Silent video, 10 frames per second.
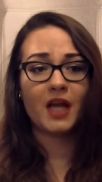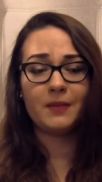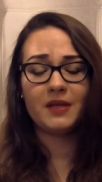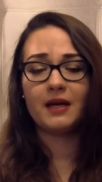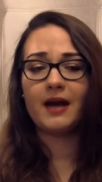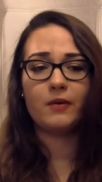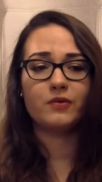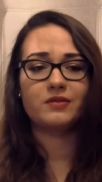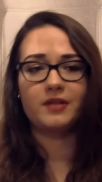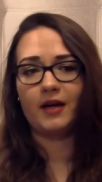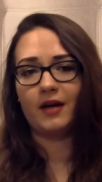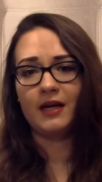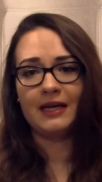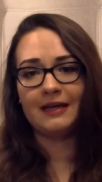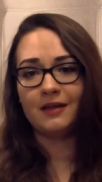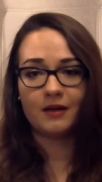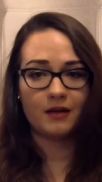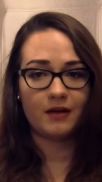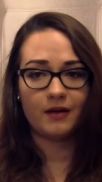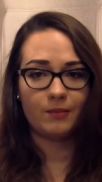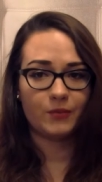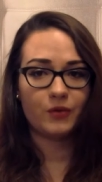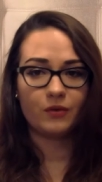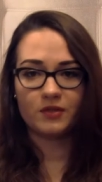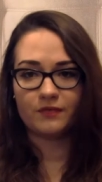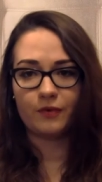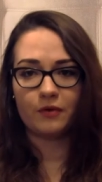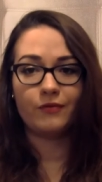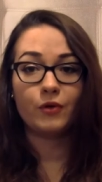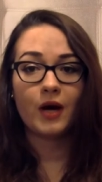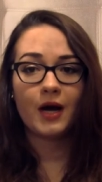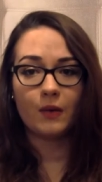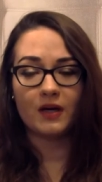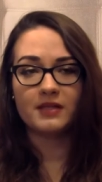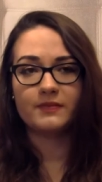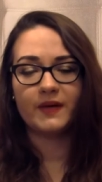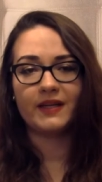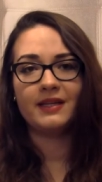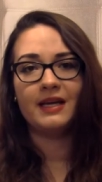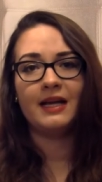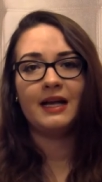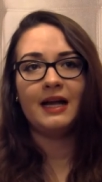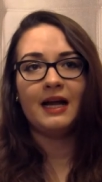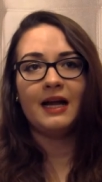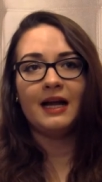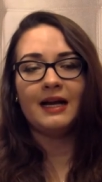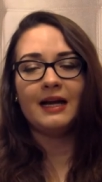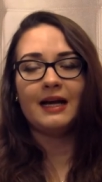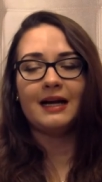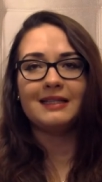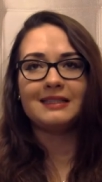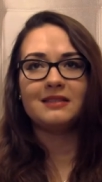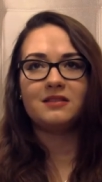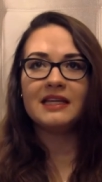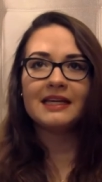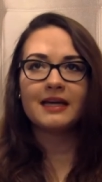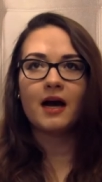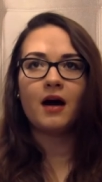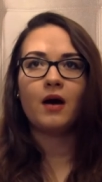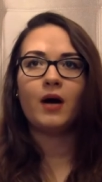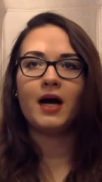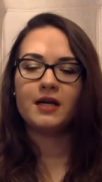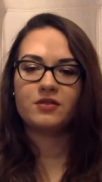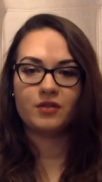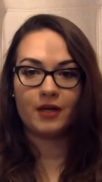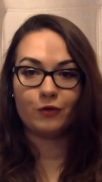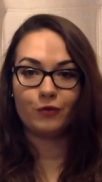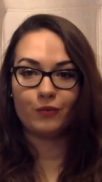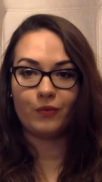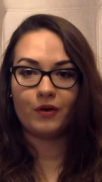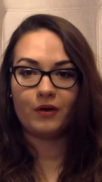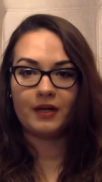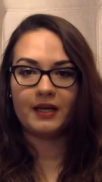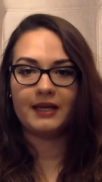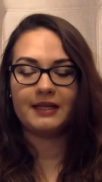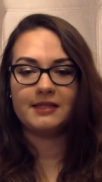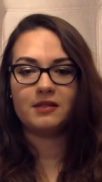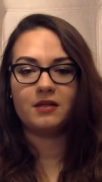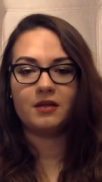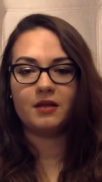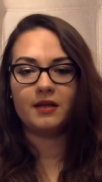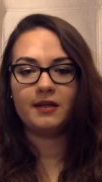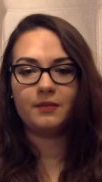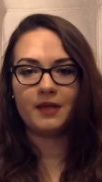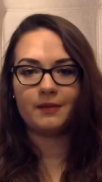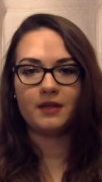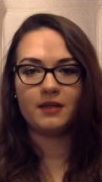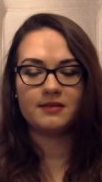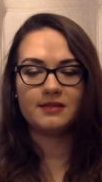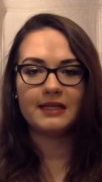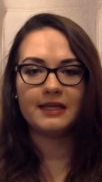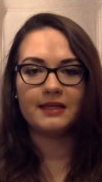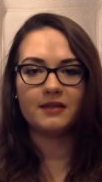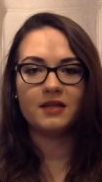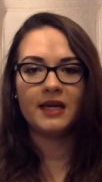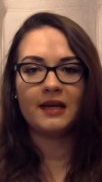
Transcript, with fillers: I mean, I was there, uh, you know, just for a few hours, but seeing how hard she had to work and uh, it made me see that